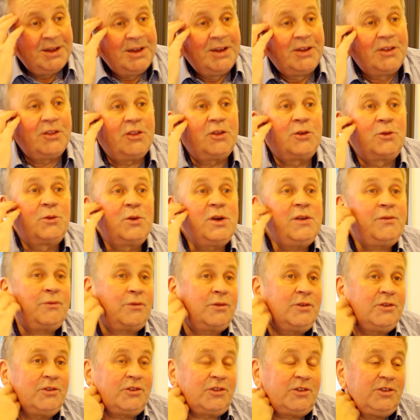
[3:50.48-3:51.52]
the
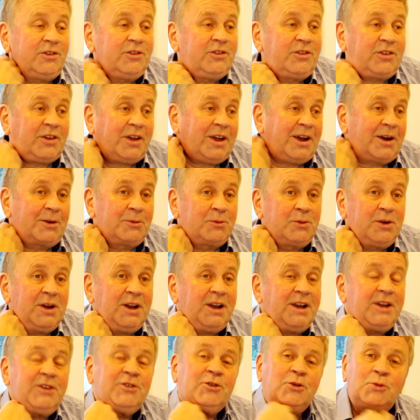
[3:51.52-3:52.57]
references are
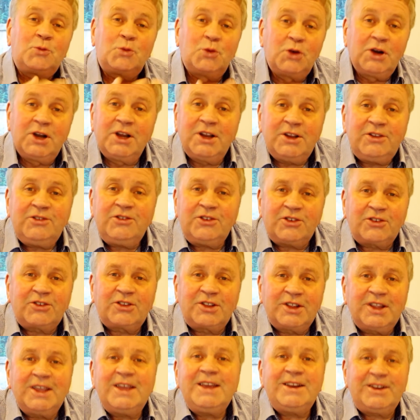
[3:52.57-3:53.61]
really to religious
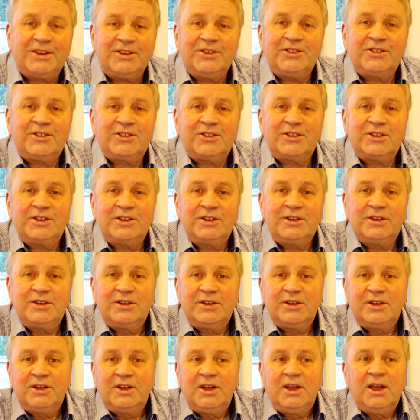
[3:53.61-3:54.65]
leaders
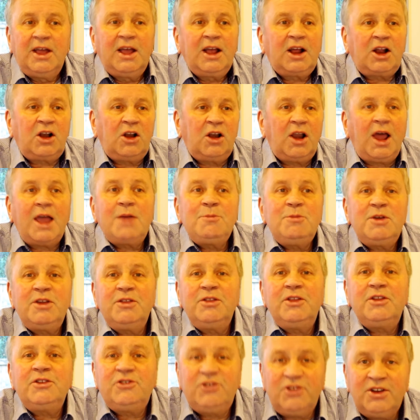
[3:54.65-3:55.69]
claiming
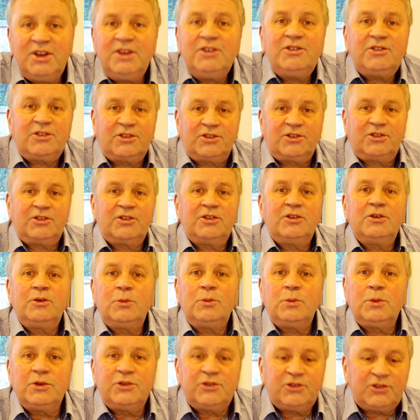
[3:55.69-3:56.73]
that Jesus
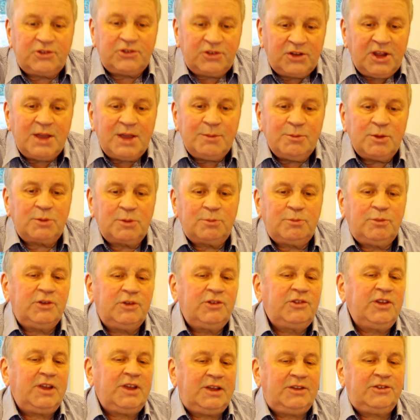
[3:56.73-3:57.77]
was
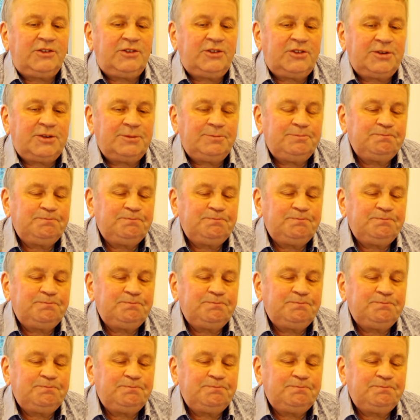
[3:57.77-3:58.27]
demon-possessed.